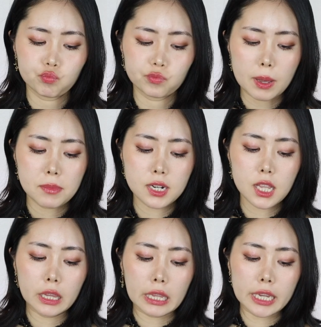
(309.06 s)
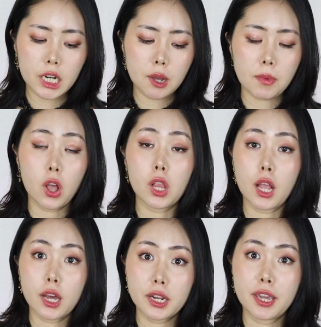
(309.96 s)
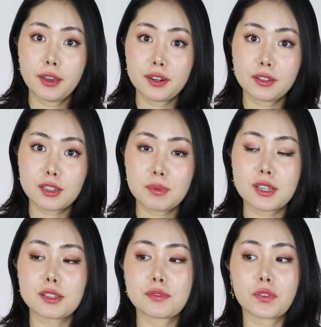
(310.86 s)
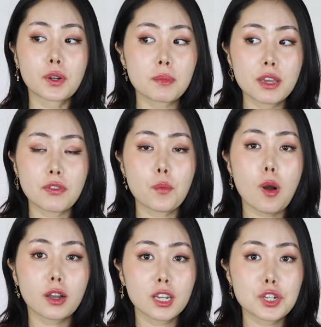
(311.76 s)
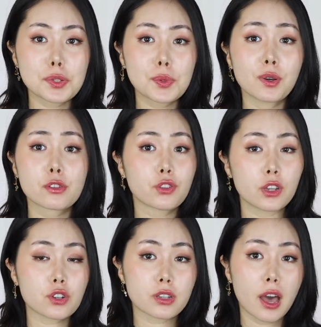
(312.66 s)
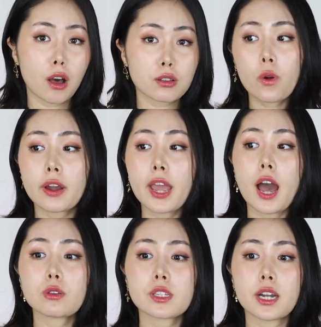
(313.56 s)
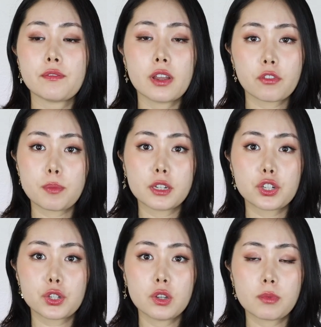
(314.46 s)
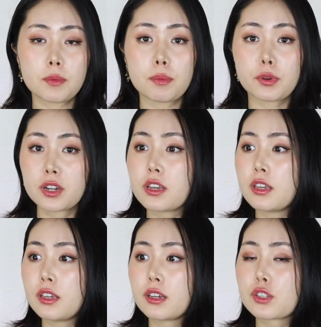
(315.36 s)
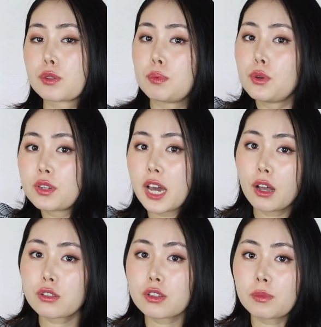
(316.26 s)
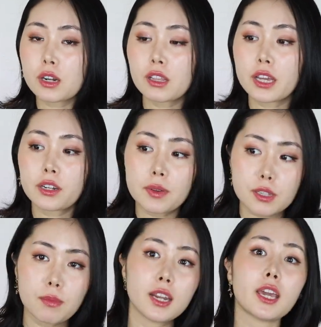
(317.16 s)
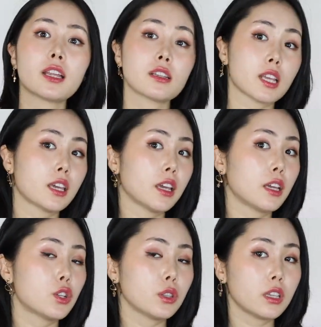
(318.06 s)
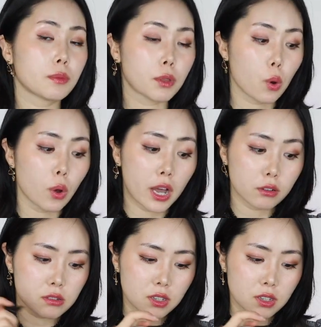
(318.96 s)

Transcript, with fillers: I'm gonna light up a lot of candles because for me, if I walk into a stranger's house or a house that I've never been to, I'm gonna be pretty spooked out. So I'm gonna light up as many candles as I can to lit up the whole house.